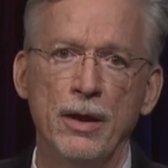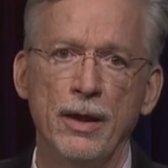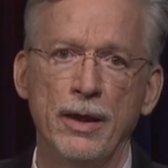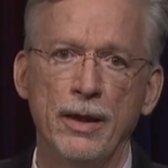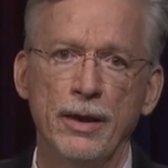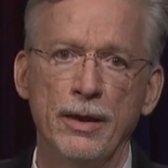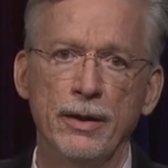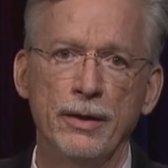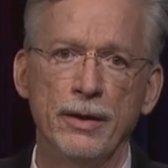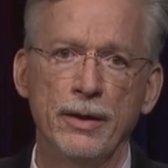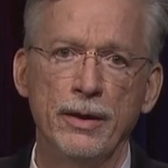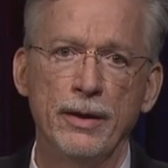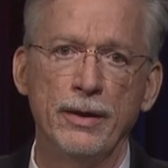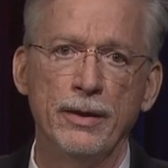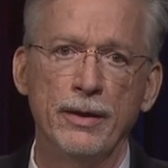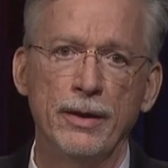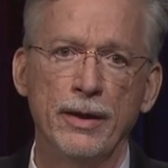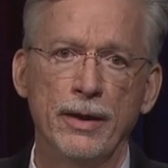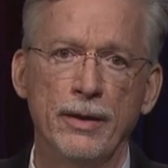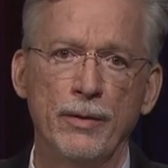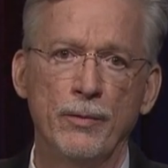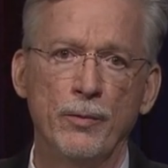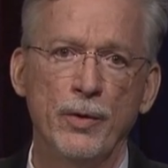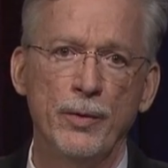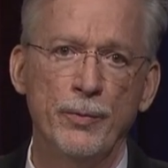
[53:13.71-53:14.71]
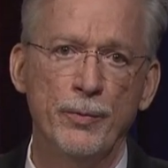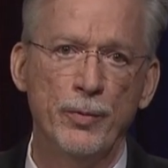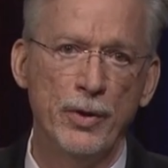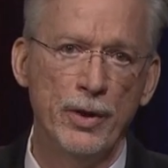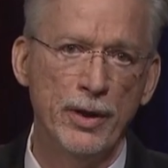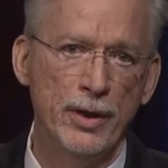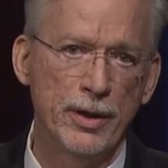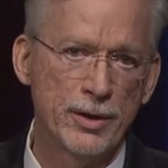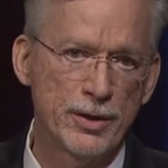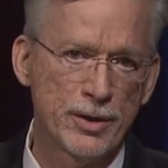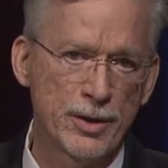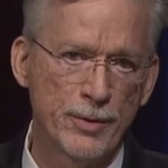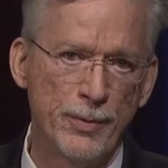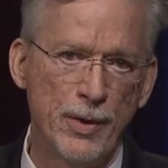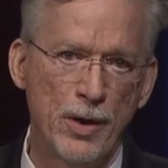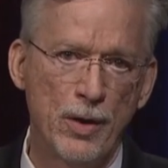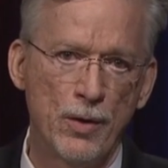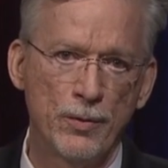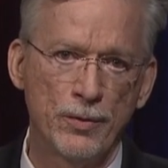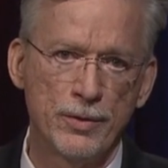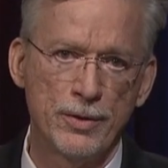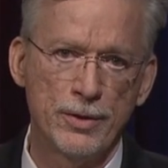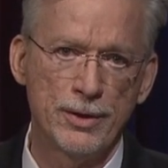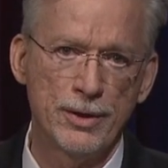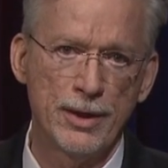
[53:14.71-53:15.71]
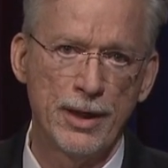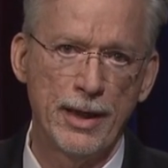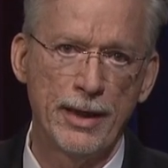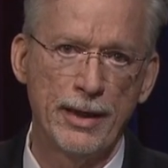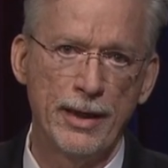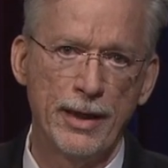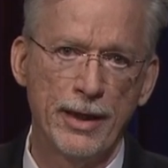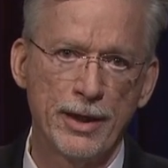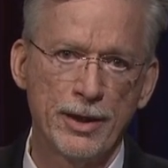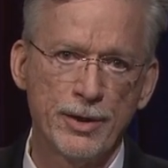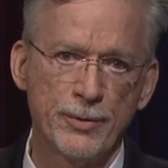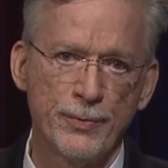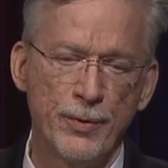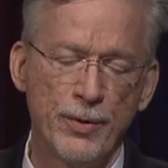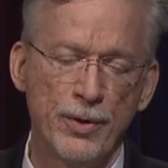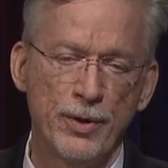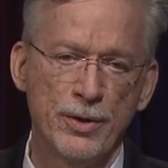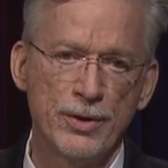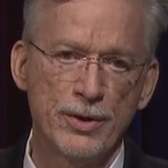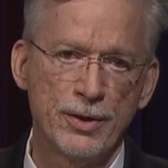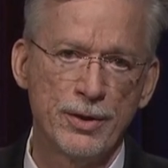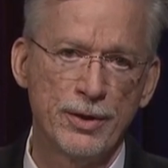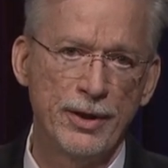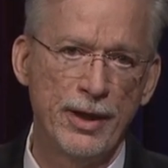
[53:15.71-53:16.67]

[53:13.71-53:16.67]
and, and that we bring in some outside experts,